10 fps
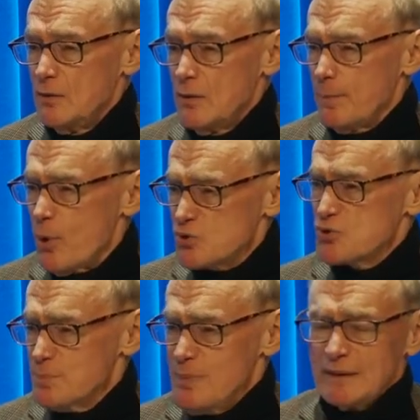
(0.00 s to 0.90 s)
the
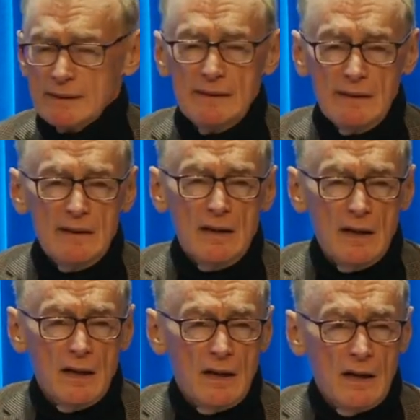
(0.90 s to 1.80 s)
possibility
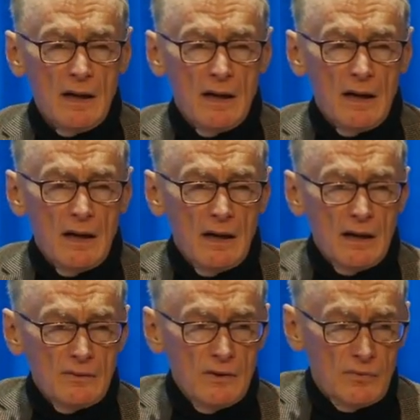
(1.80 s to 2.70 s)

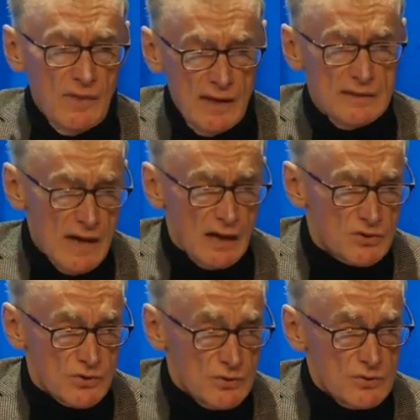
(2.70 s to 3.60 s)
that their
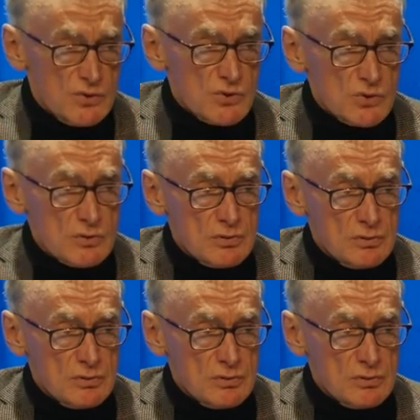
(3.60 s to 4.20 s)
youngsters